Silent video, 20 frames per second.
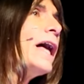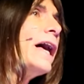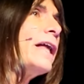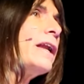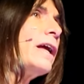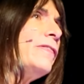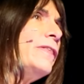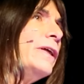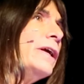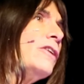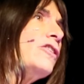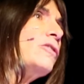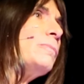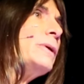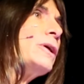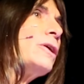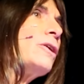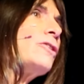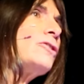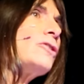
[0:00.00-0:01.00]
And I think it's
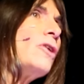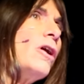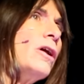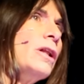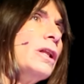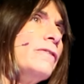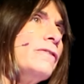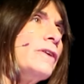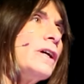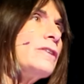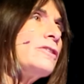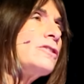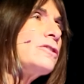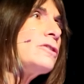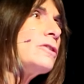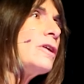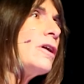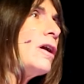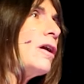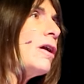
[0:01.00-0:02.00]
because all of us
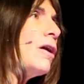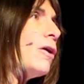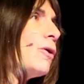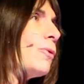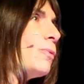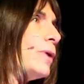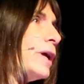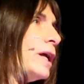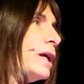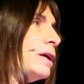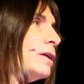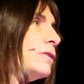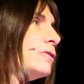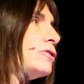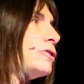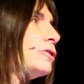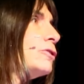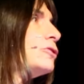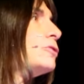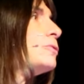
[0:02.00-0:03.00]
are
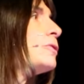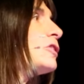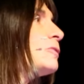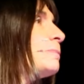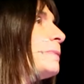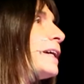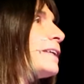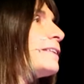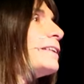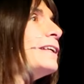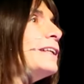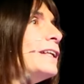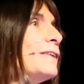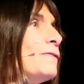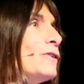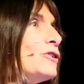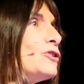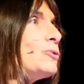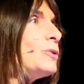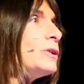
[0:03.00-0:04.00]
raised to expect
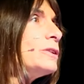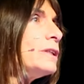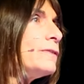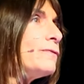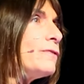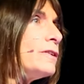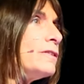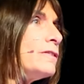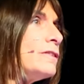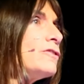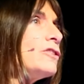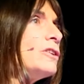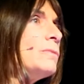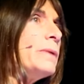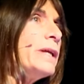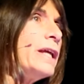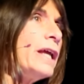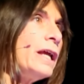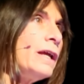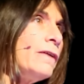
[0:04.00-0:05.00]
individual differences in
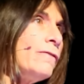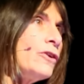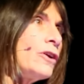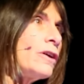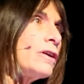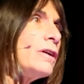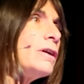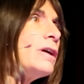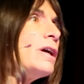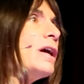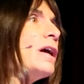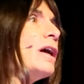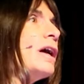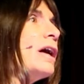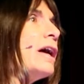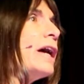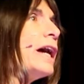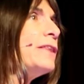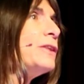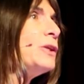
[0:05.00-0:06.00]
behavior
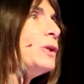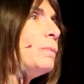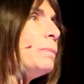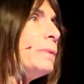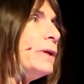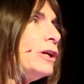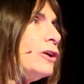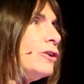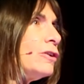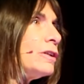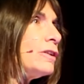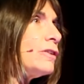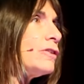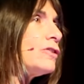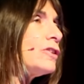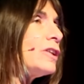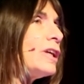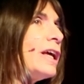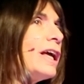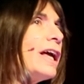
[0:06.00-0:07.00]
and in
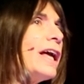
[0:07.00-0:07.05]
appearance.